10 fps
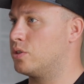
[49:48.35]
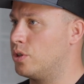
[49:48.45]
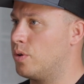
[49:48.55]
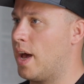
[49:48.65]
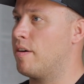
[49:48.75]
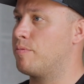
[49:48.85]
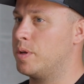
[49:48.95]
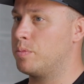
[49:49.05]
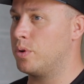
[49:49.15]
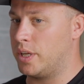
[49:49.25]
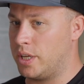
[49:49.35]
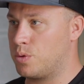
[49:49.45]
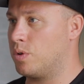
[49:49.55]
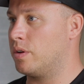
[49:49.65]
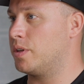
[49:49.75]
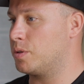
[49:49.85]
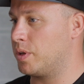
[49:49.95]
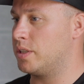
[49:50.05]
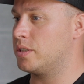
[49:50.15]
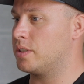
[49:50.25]
Do you have people in each one of these
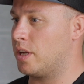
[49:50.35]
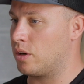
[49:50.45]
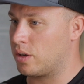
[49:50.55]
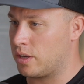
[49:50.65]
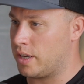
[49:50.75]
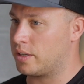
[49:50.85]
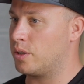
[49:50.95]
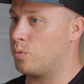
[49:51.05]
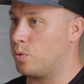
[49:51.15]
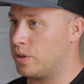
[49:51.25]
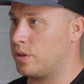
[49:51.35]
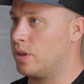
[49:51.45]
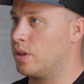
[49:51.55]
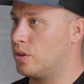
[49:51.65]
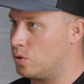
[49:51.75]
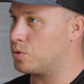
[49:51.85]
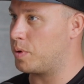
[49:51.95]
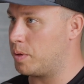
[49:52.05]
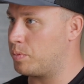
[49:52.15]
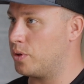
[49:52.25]
places that are connecting with those
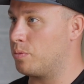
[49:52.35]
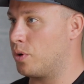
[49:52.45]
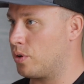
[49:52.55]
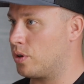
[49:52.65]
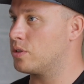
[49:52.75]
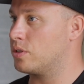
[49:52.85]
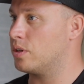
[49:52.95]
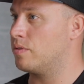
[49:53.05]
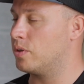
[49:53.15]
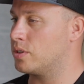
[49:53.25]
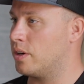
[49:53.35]
people, the brokers of those